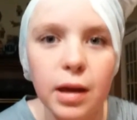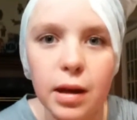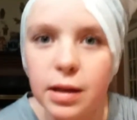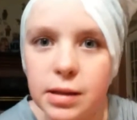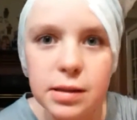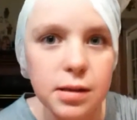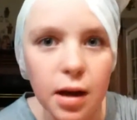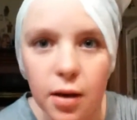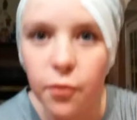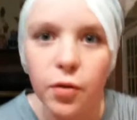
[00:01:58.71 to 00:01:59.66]
and is
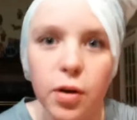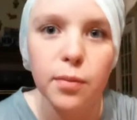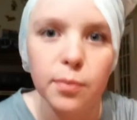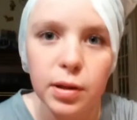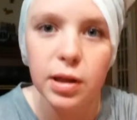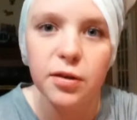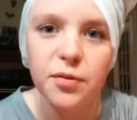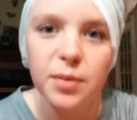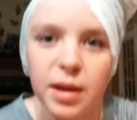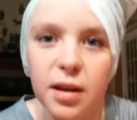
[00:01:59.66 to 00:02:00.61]
not fun, believe
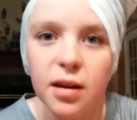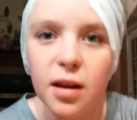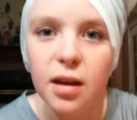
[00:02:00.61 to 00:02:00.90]
me.